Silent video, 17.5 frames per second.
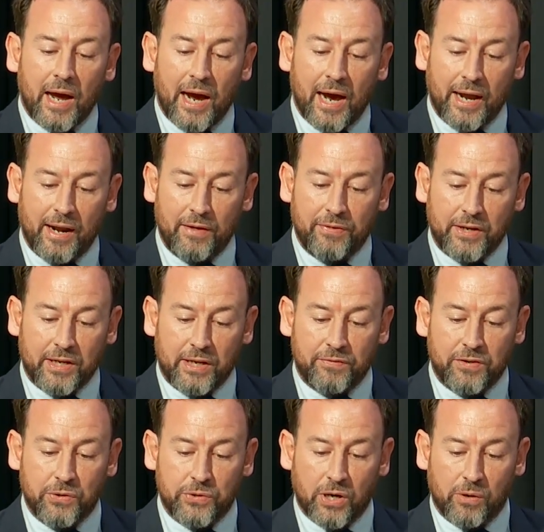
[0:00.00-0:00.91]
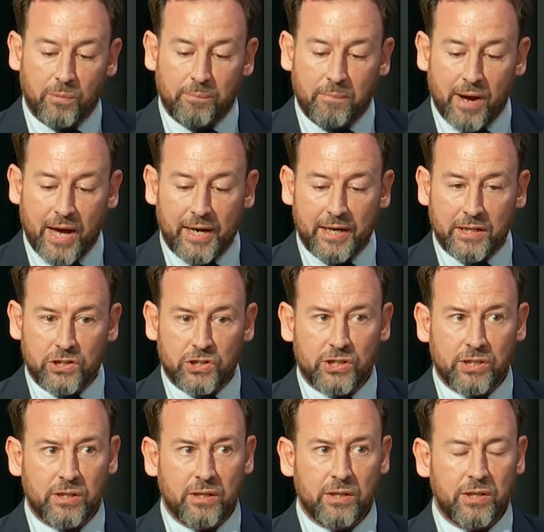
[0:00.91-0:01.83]
And I think if you don't
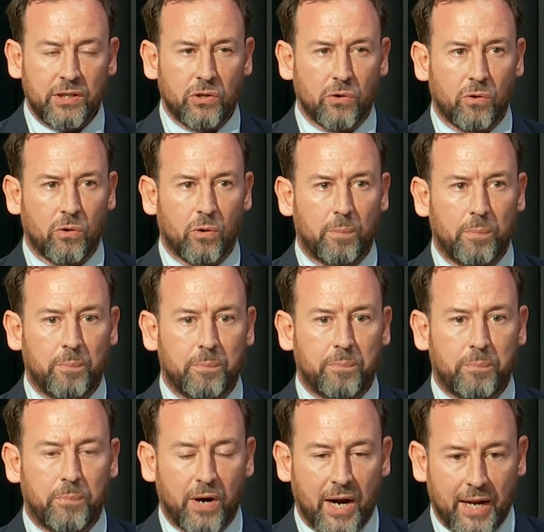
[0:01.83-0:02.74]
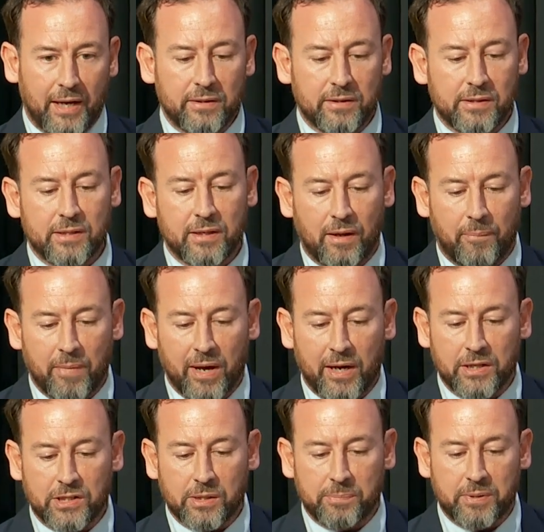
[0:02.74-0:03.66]
manage your brand and
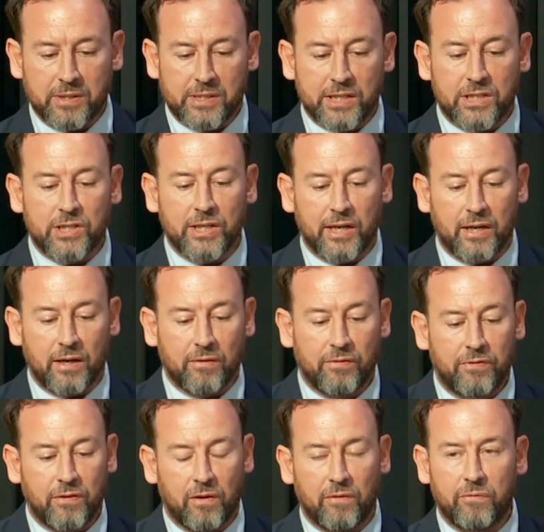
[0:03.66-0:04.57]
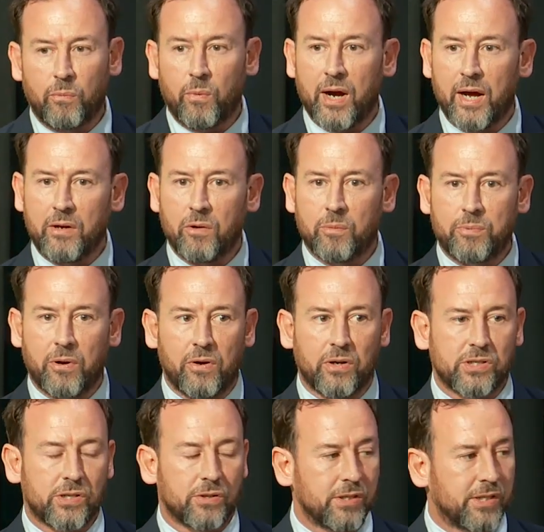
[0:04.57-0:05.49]
manage the positioning of where your
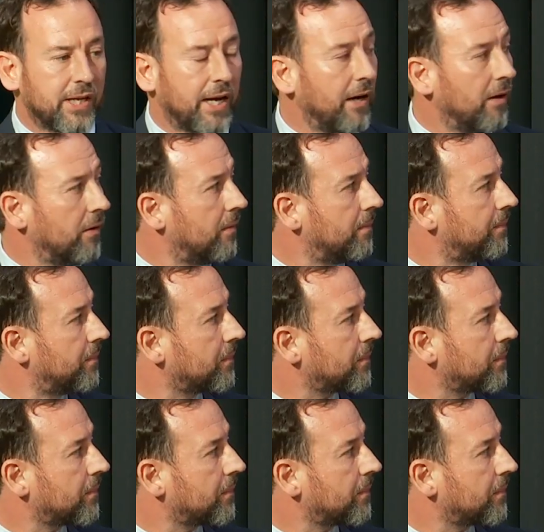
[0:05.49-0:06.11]
product's on sale,